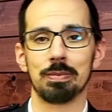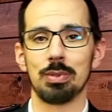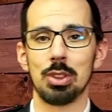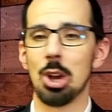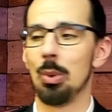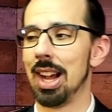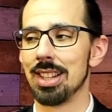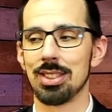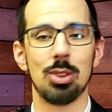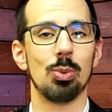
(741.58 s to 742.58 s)
Noah
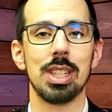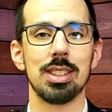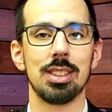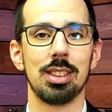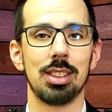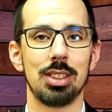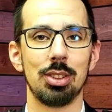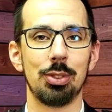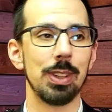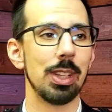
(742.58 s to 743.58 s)
has no reason to
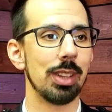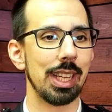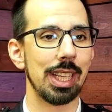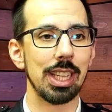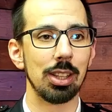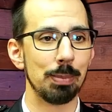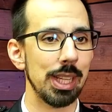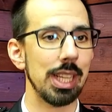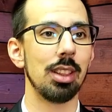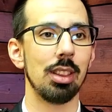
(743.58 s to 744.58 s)
feel that he could
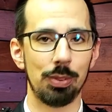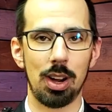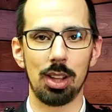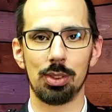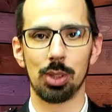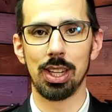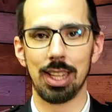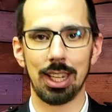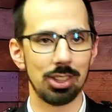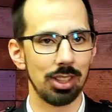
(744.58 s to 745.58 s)
be the father of a great
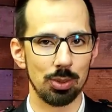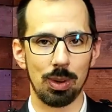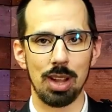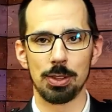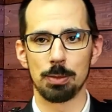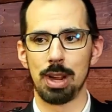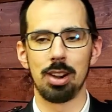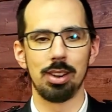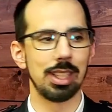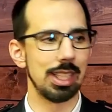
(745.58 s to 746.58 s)
nation. His wife is
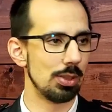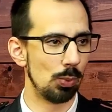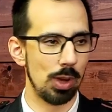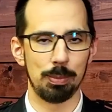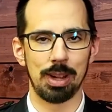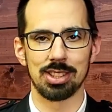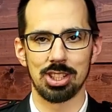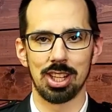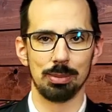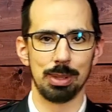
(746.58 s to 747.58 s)
barren. He's well past
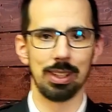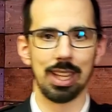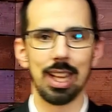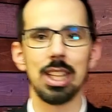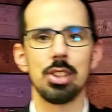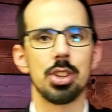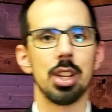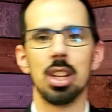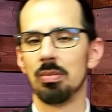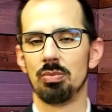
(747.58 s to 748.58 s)
childbearing age.
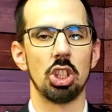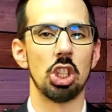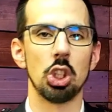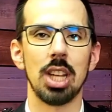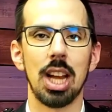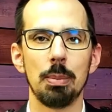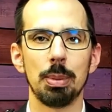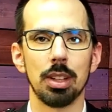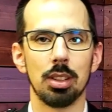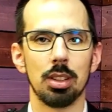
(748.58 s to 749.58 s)
It just shouldn't happen.